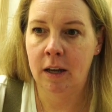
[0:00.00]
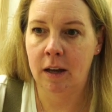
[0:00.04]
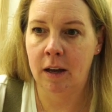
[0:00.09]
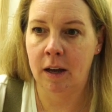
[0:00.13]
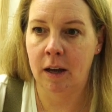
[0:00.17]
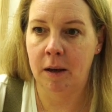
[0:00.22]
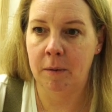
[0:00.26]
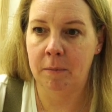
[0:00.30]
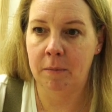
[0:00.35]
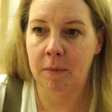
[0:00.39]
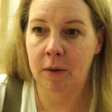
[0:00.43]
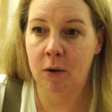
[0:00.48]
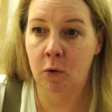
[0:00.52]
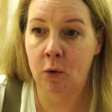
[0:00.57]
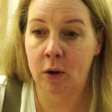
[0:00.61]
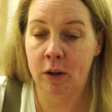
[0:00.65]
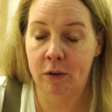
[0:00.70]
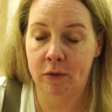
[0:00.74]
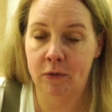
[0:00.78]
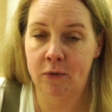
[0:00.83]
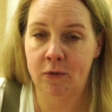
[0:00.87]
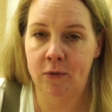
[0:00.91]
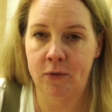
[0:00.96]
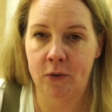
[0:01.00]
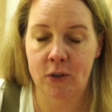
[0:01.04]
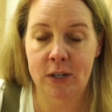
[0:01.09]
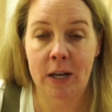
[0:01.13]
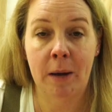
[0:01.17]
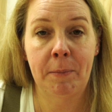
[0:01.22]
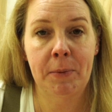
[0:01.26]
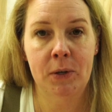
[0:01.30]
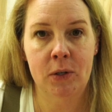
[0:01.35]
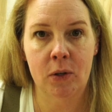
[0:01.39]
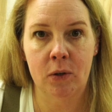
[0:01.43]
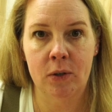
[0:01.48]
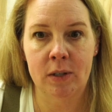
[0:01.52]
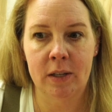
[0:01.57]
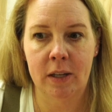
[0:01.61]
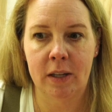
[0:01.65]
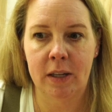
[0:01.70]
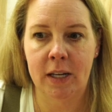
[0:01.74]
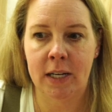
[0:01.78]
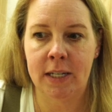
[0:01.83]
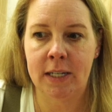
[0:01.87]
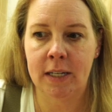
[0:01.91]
one of the first episodes that they